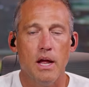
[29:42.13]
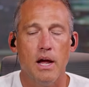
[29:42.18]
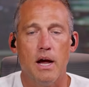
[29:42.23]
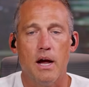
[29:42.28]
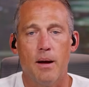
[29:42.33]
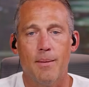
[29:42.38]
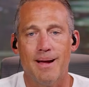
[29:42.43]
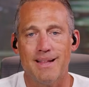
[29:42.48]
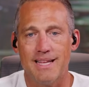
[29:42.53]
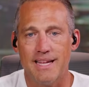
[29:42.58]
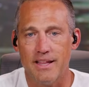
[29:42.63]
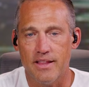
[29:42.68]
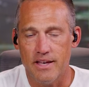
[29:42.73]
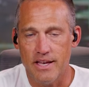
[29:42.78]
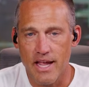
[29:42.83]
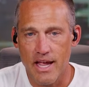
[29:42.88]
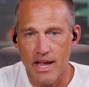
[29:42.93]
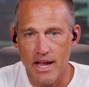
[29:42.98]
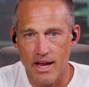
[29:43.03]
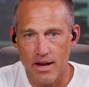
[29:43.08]
uh, at the end of the
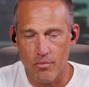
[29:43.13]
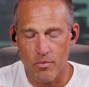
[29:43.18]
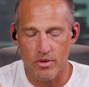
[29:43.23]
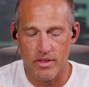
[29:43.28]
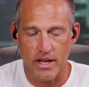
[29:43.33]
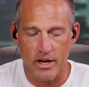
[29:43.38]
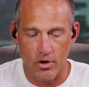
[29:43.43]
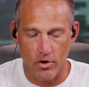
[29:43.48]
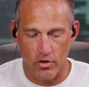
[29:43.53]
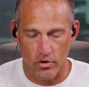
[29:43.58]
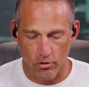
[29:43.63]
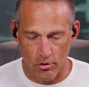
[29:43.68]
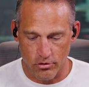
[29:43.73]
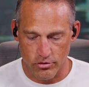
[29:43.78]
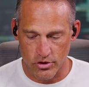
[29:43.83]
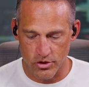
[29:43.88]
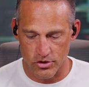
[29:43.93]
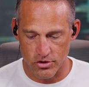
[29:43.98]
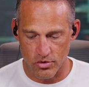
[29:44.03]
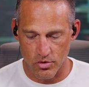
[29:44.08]
day, when they go to the
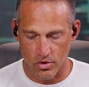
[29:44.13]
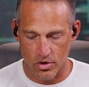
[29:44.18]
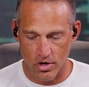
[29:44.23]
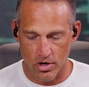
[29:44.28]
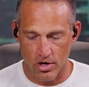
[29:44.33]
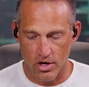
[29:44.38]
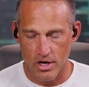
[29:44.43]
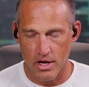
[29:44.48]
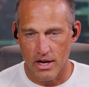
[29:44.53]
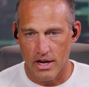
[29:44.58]
grocery store,